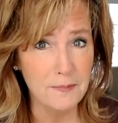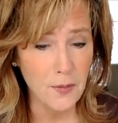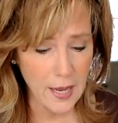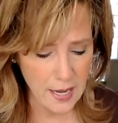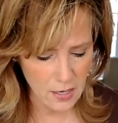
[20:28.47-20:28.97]

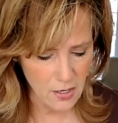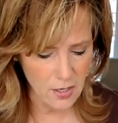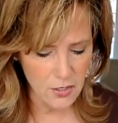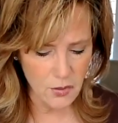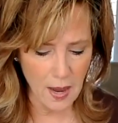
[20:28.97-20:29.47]
Okay?
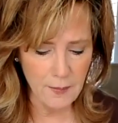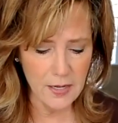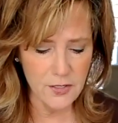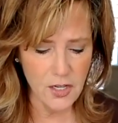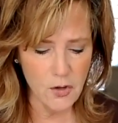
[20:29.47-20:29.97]
So, I'm going
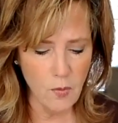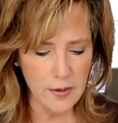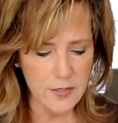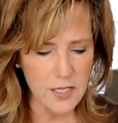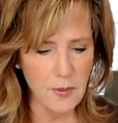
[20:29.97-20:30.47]
to continue
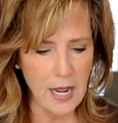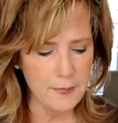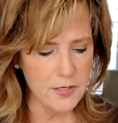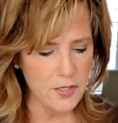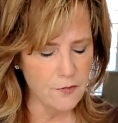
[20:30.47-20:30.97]
on and see what
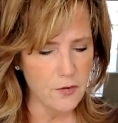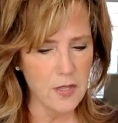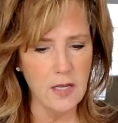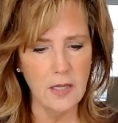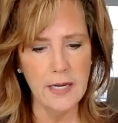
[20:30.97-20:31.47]
happens for
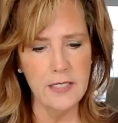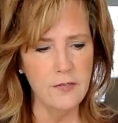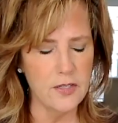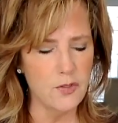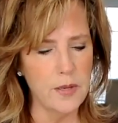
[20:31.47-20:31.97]
the
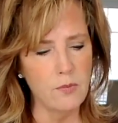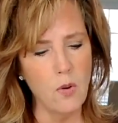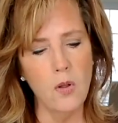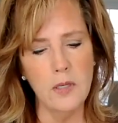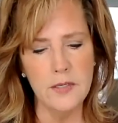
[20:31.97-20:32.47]
collective as we
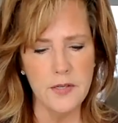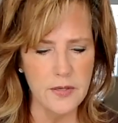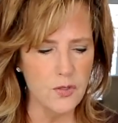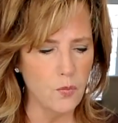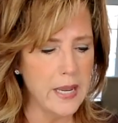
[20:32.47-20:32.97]
roll into
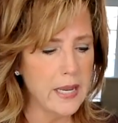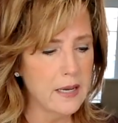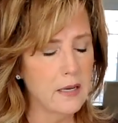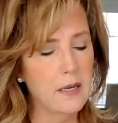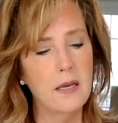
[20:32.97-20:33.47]
this
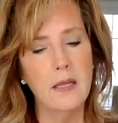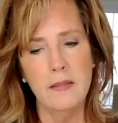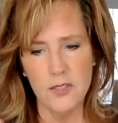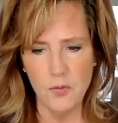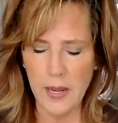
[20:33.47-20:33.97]
week.
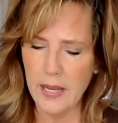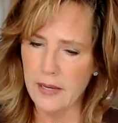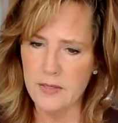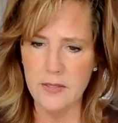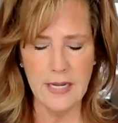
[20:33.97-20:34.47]
This week
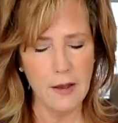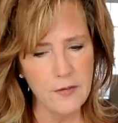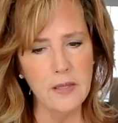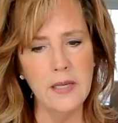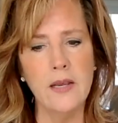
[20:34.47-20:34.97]
is
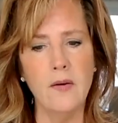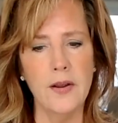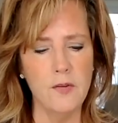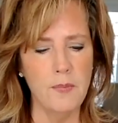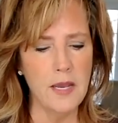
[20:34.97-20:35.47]
definitely
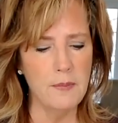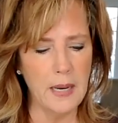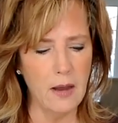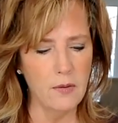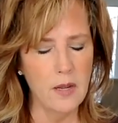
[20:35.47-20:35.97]
going to be
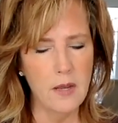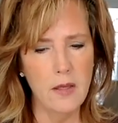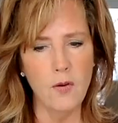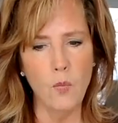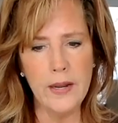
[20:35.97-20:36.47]
about
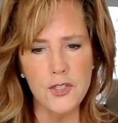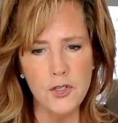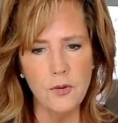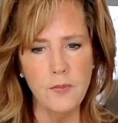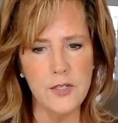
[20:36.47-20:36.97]
the
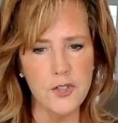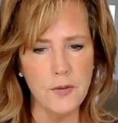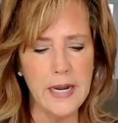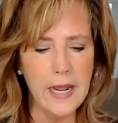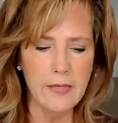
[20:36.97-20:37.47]
winter
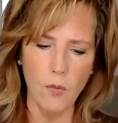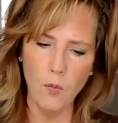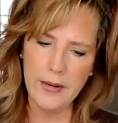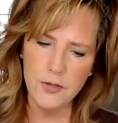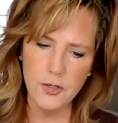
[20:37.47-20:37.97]
retreating, the
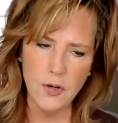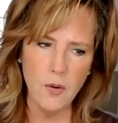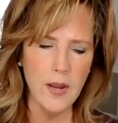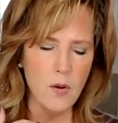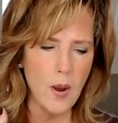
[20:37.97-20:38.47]
winter
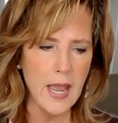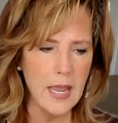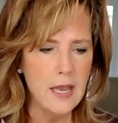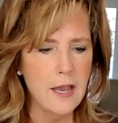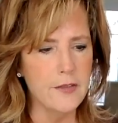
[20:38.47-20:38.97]
going
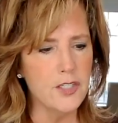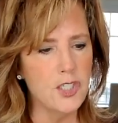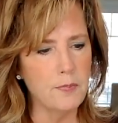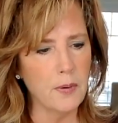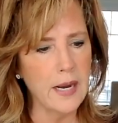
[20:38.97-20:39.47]
away, the
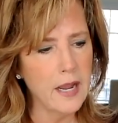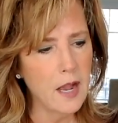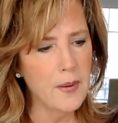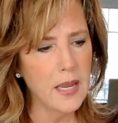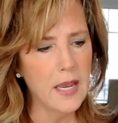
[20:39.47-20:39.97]
spring
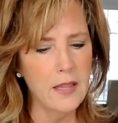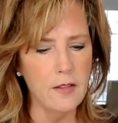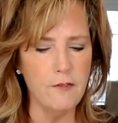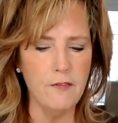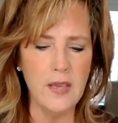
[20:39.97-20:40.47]
coming in,
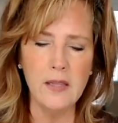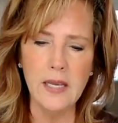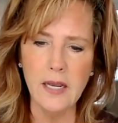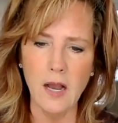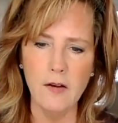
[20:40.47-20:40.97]
the
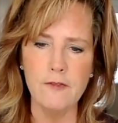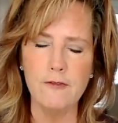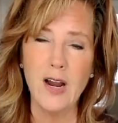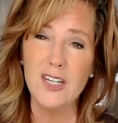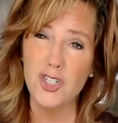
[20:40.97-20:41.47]
feeling of
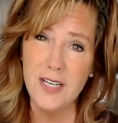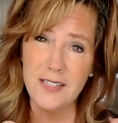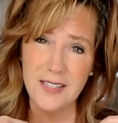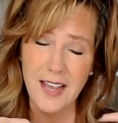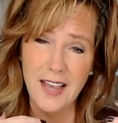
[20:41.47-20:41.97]

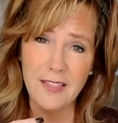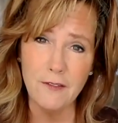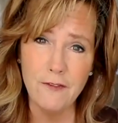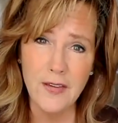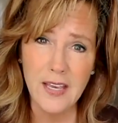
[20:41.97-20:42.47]
freshness, the
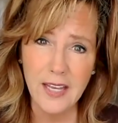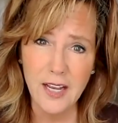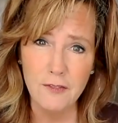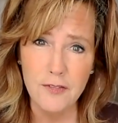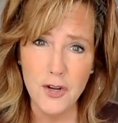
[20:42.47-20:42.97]
feeling
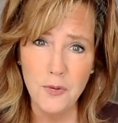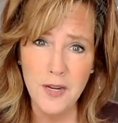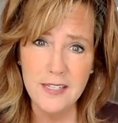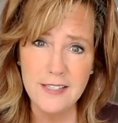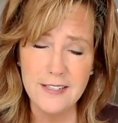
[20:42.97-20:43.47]
of
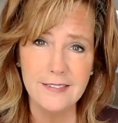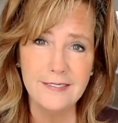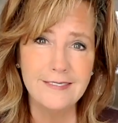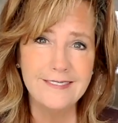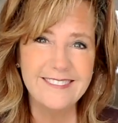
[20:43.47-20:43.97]
newness.
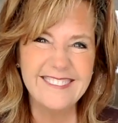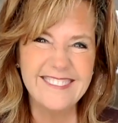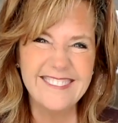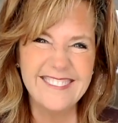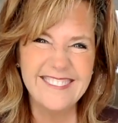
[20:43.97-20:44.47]

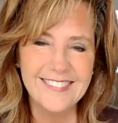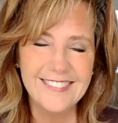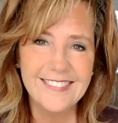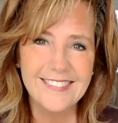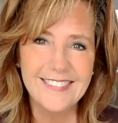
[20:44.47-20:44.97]

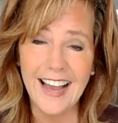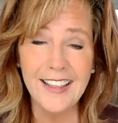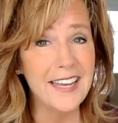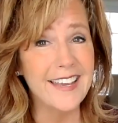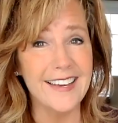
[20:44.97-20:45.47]
I
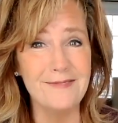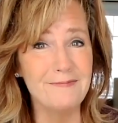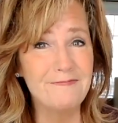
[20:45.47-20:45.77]
like it.